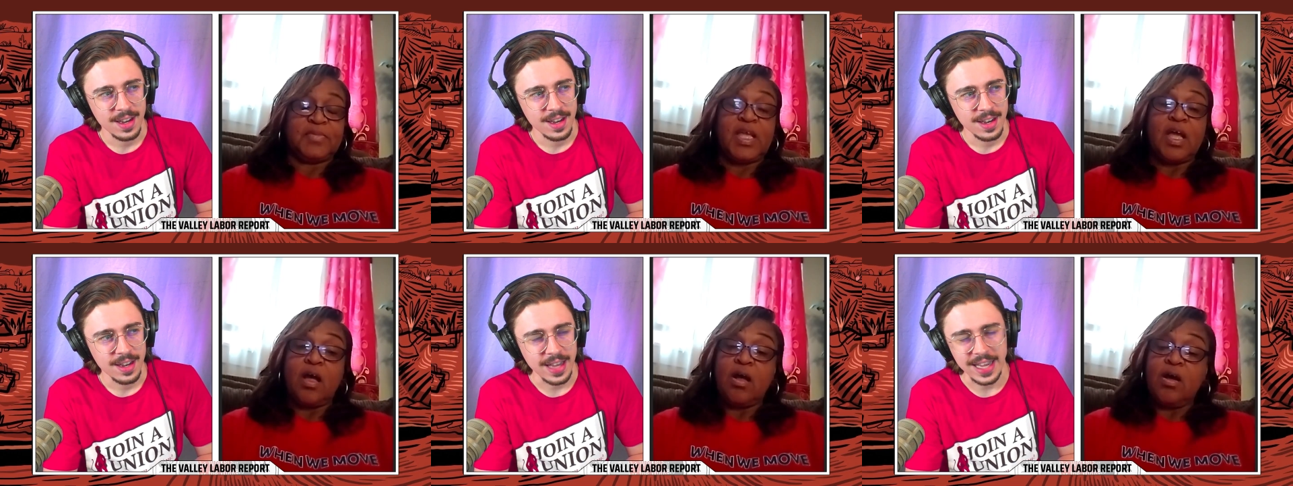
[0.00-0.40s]

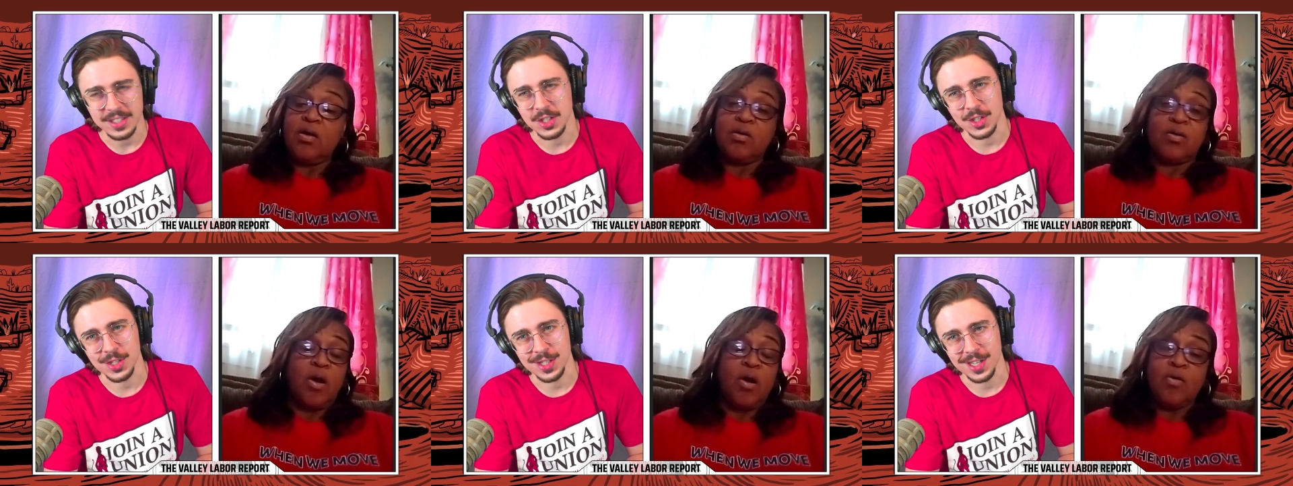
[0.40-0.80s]
Speaker 1: That just
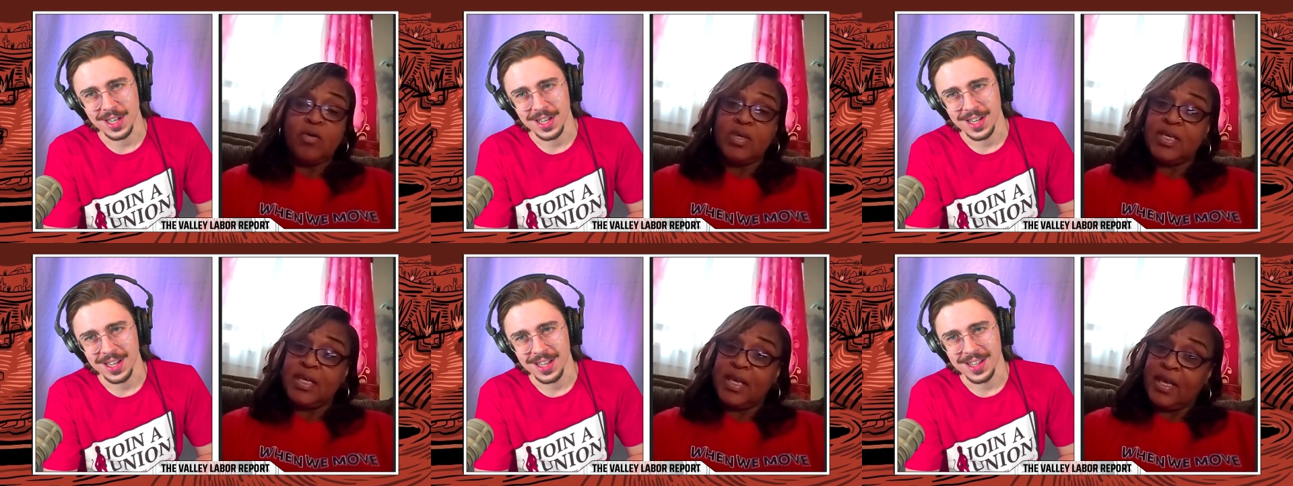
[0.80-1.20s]
oh,
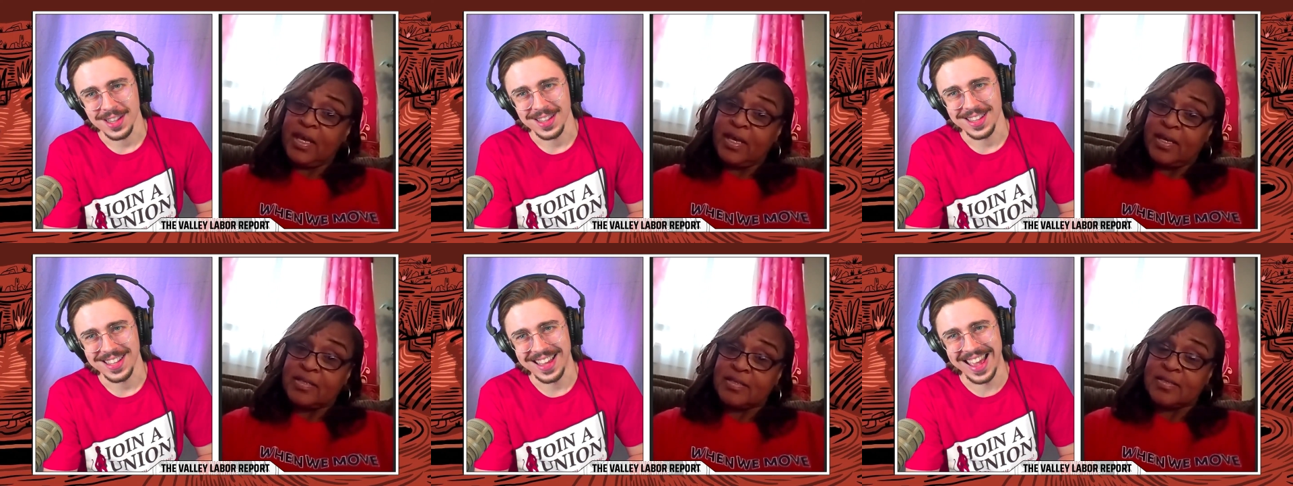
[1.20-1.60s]
oh
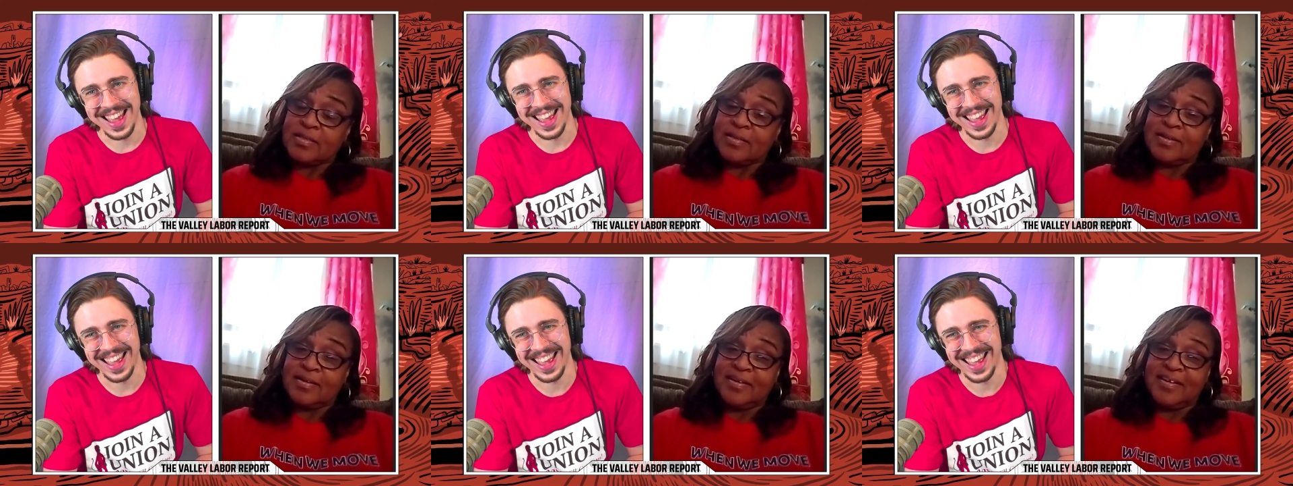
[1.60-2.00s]
yes,
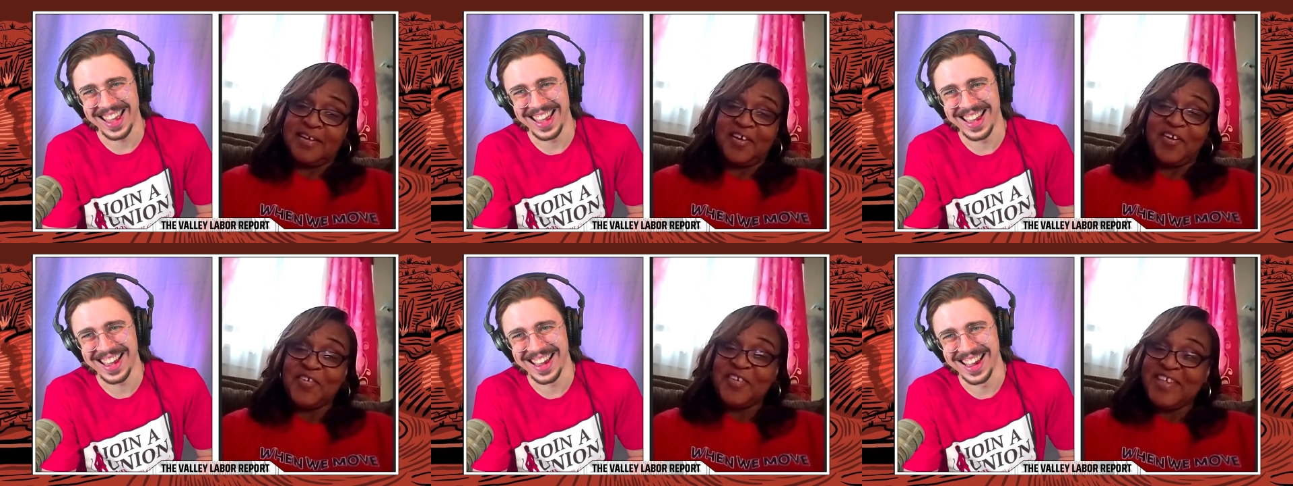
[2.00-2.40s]

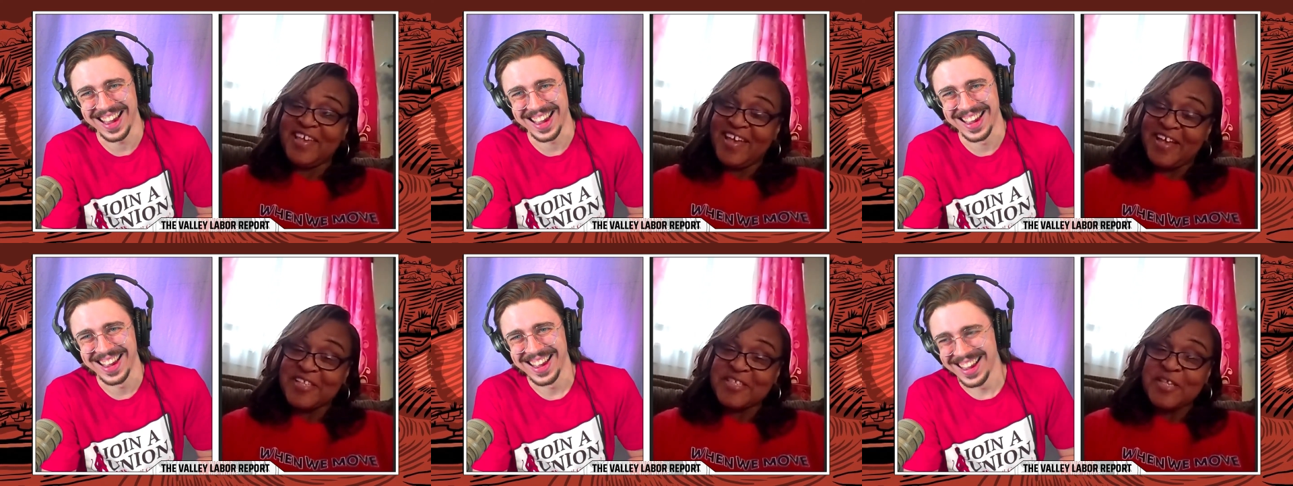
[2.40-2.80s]
oh
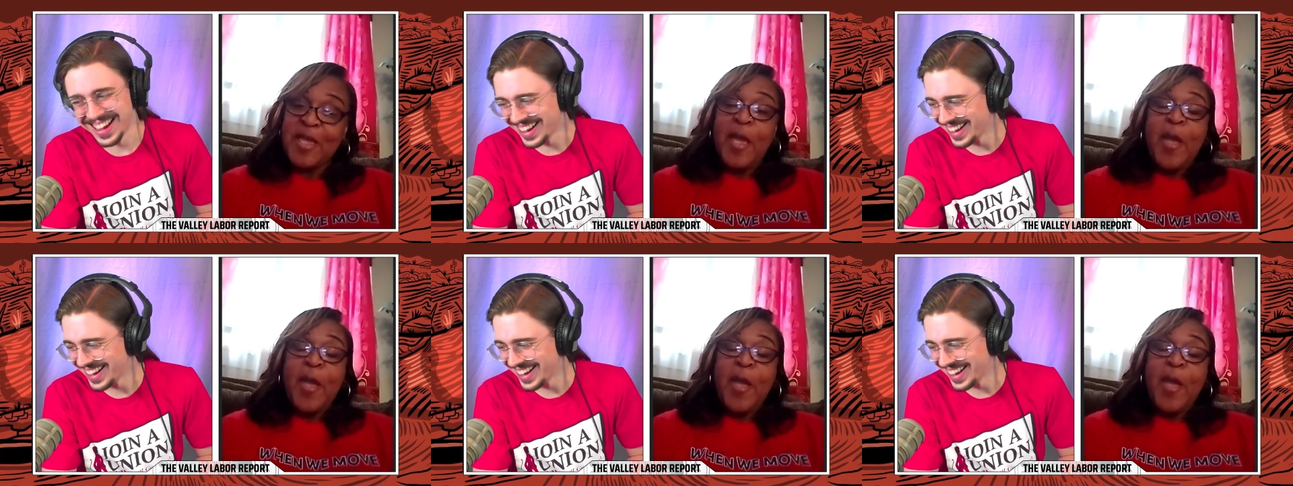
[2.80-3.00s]
yeah.